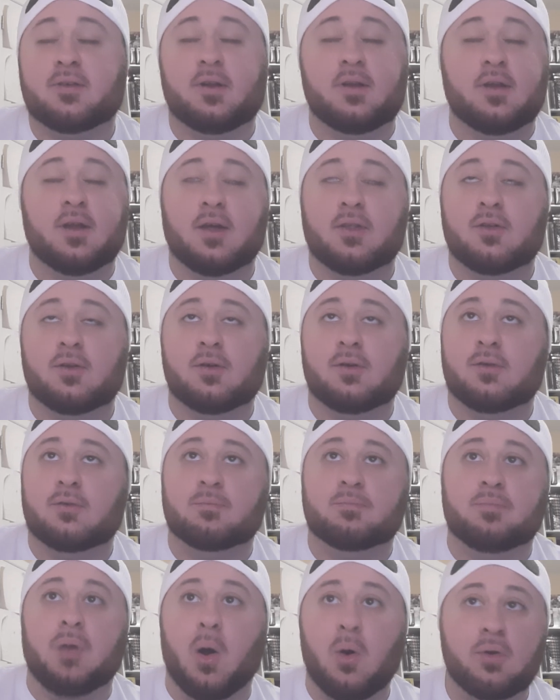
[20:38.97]
another
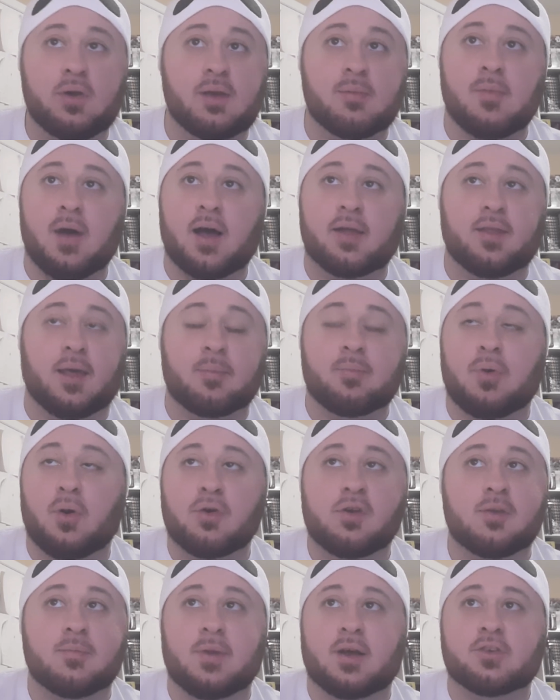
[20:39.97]
Pokemon that
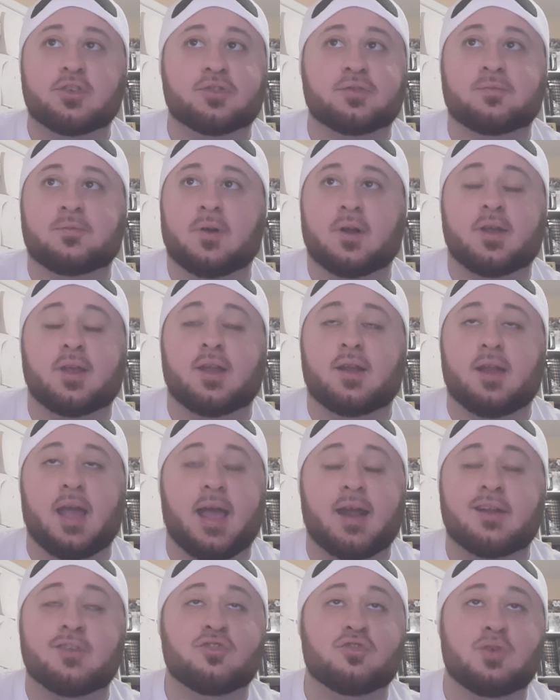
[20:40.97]
Pokemon just fucking
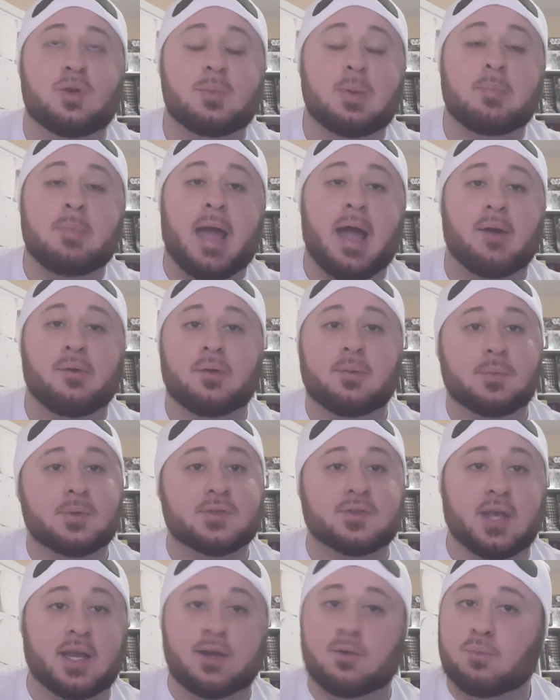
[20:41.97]
had a dream about and
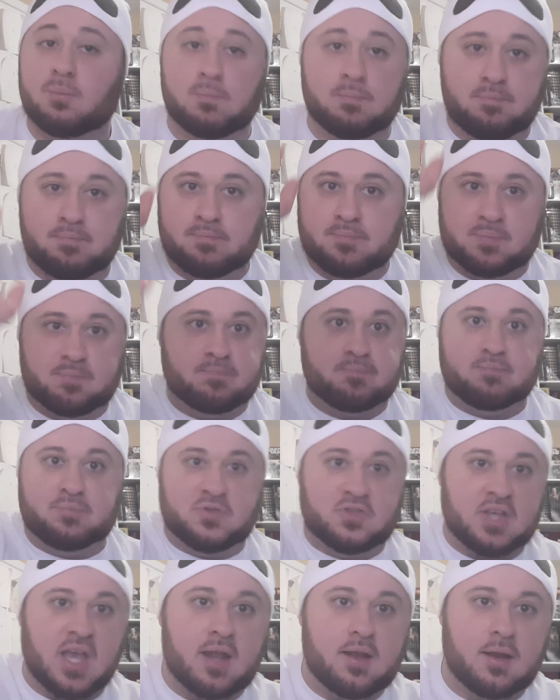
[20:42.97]
was like,
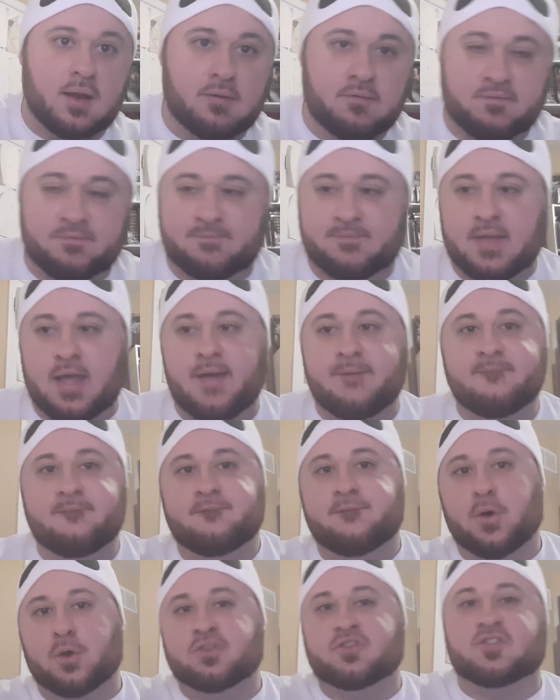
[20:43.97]
send it,
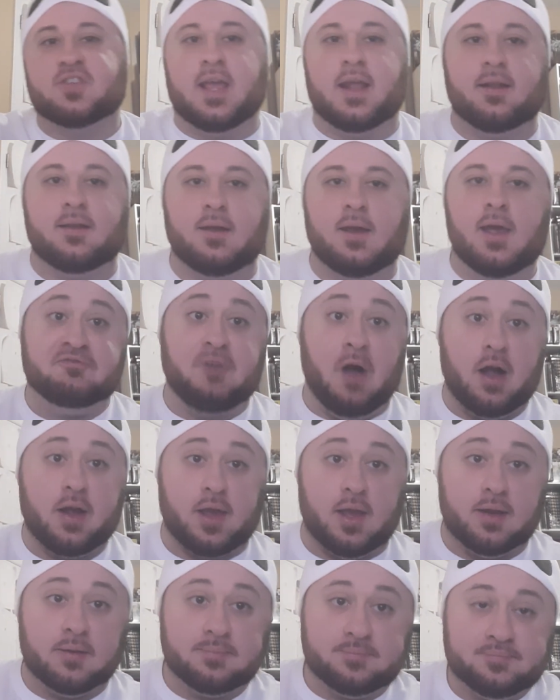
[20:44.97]
full send, fuck
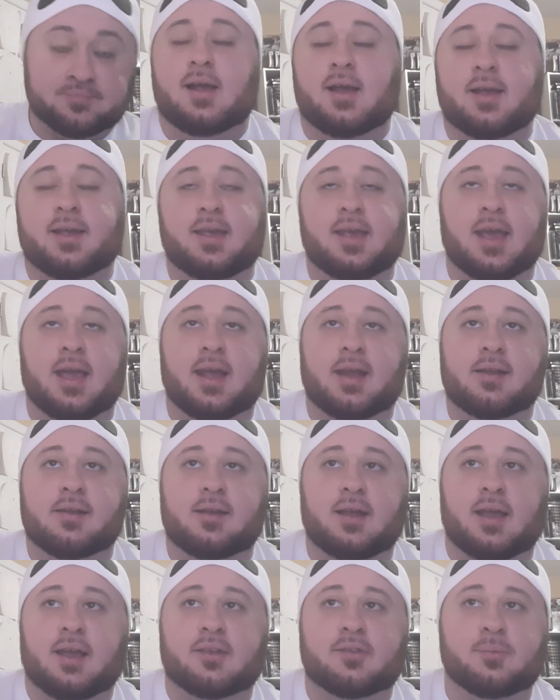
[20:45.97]
it. Again,
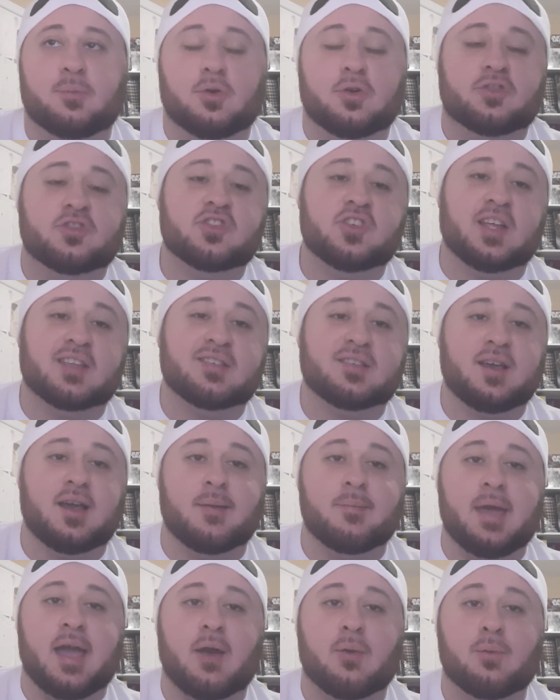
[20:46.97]
as more sets
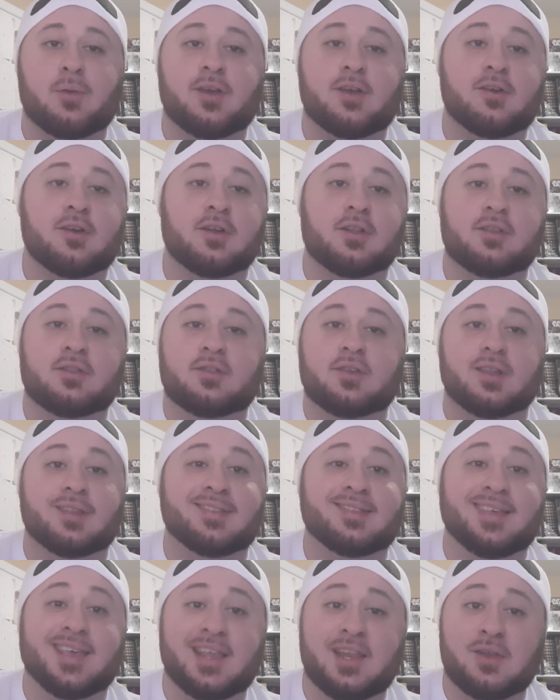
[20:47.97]
come out, we could
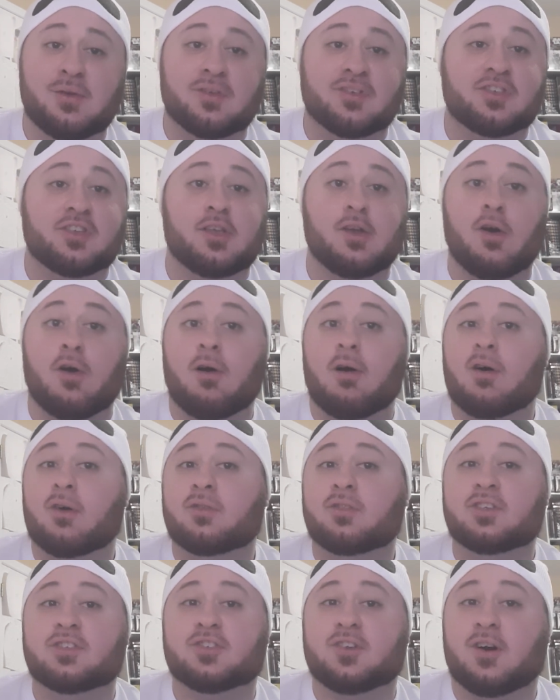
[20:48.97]
continue to see all
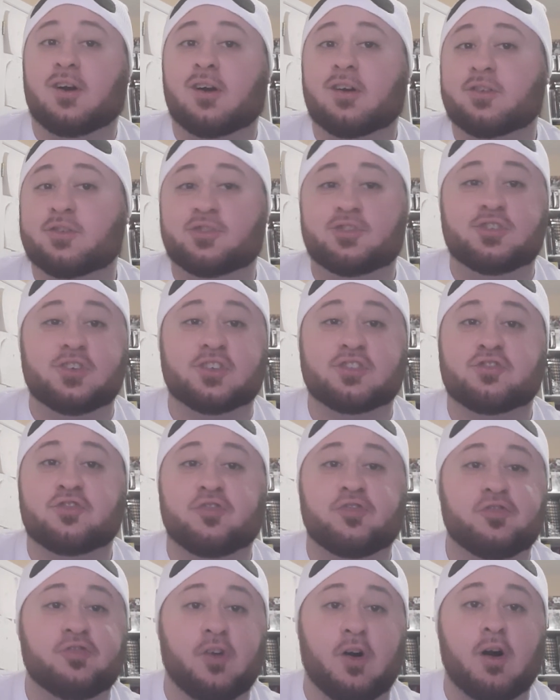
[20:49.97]
these cards just
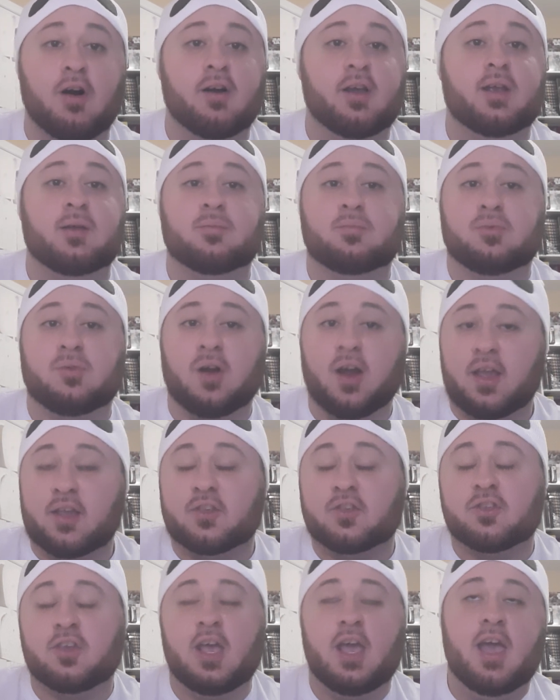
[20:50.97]
fall in
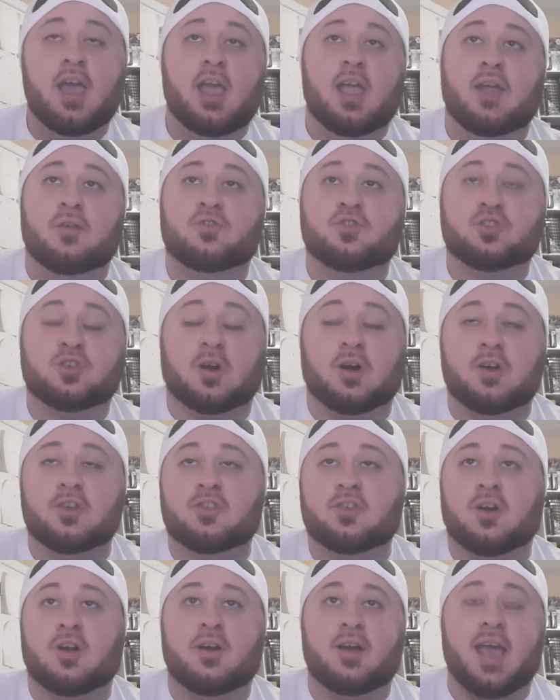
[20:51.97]
price. If
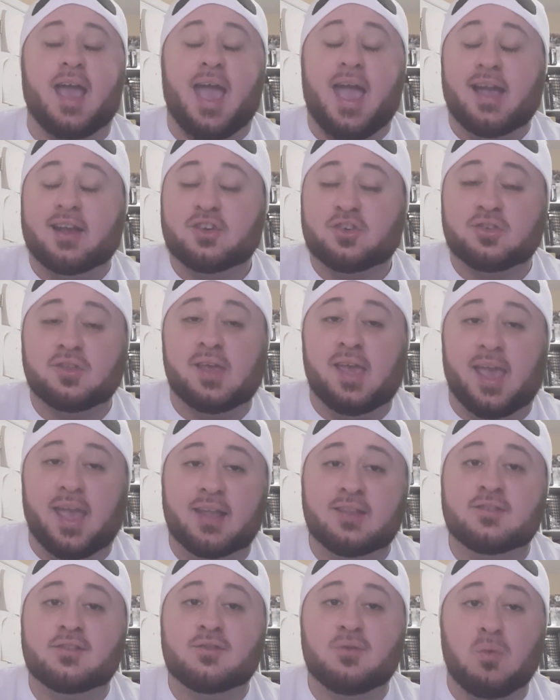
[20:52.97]
Charizard actually
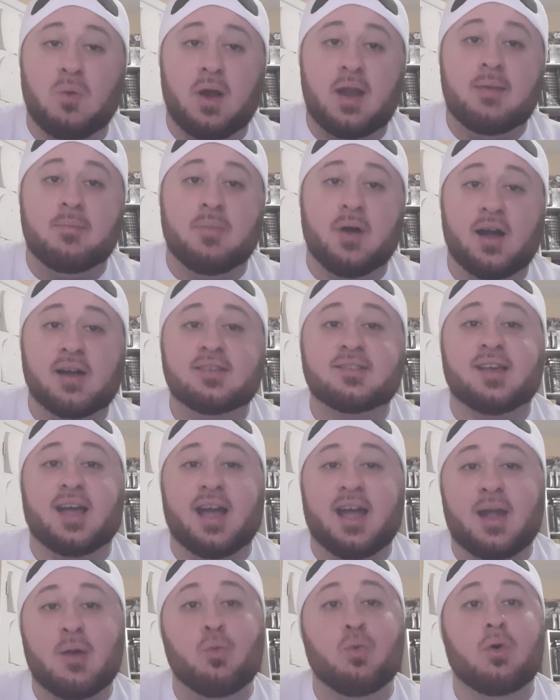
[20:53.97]
hits $20,
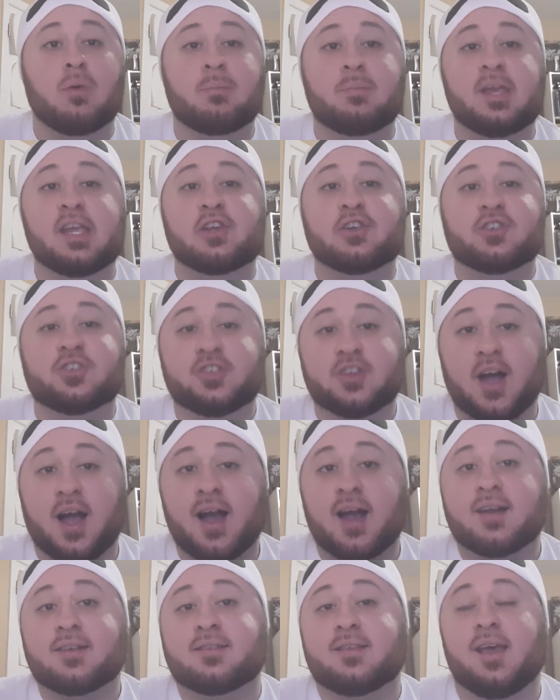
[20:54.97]
I will be
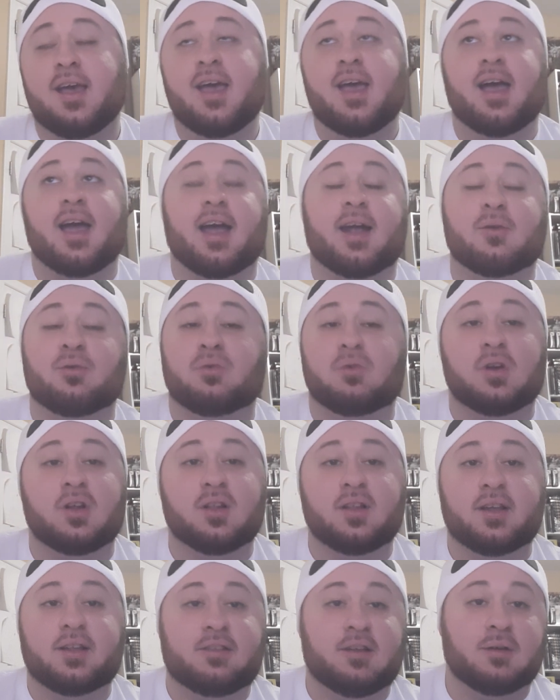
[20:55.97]
shocked. I
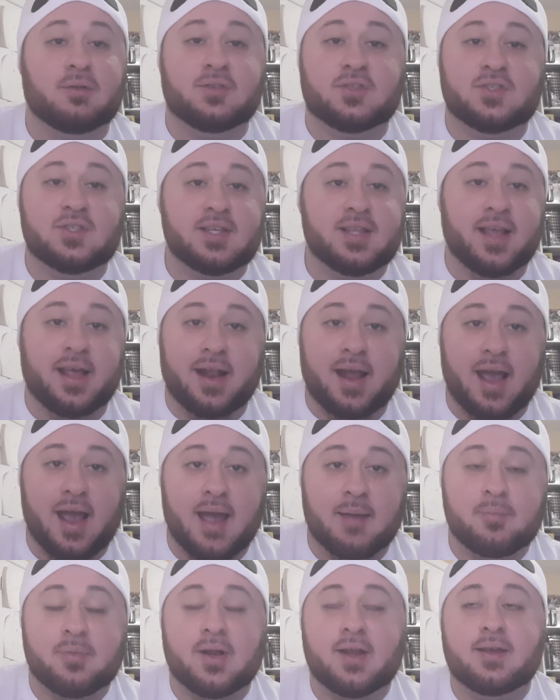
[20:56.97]
really don't see that
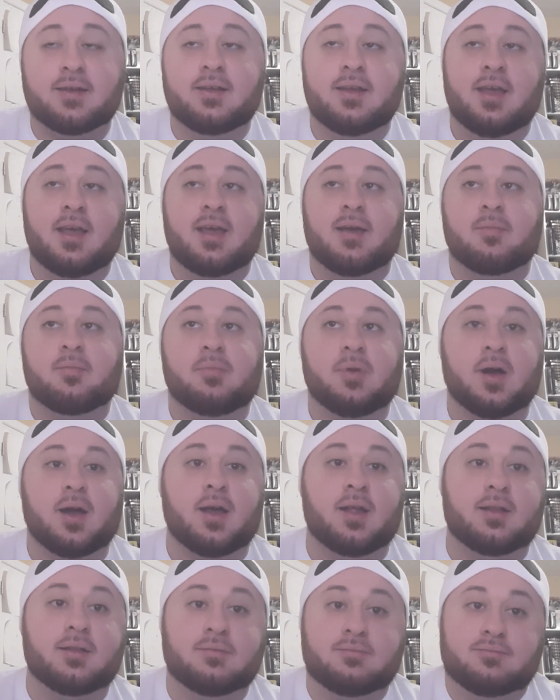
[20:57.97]
happening,
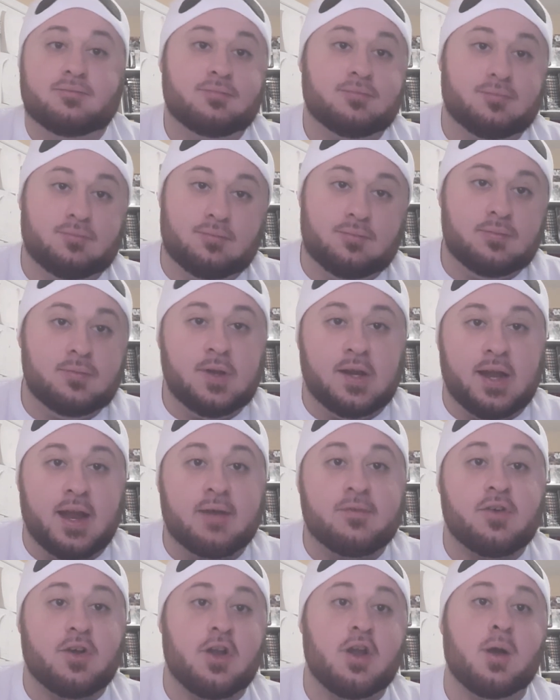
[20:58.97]
but you
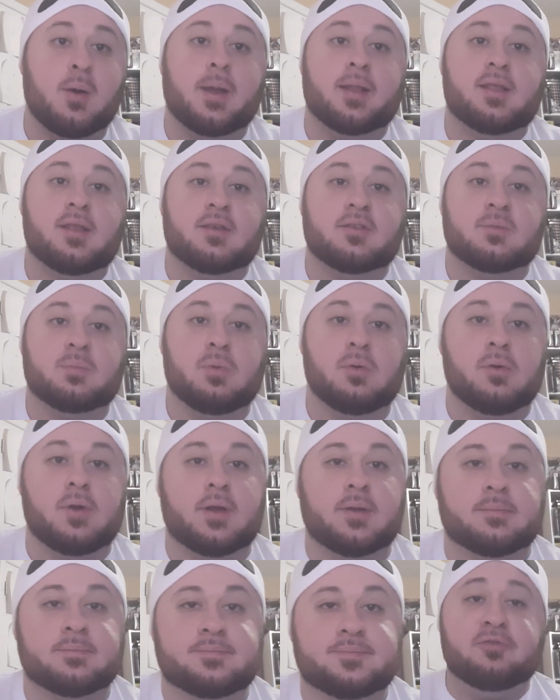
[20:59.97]
never know at this
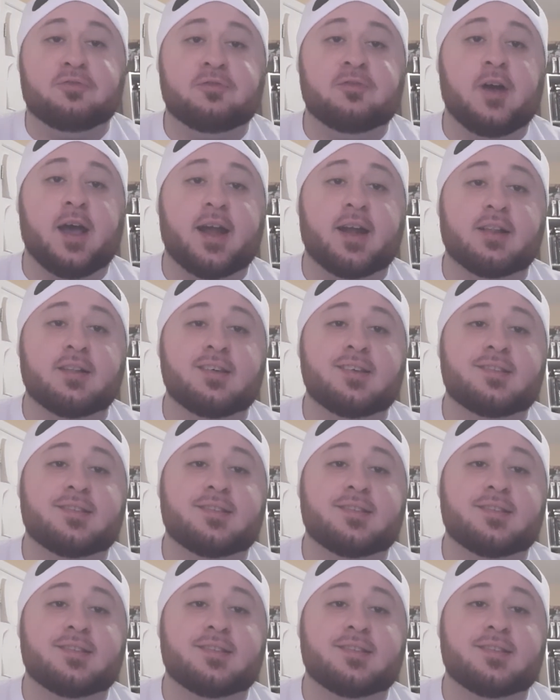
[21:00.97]
point. And finally,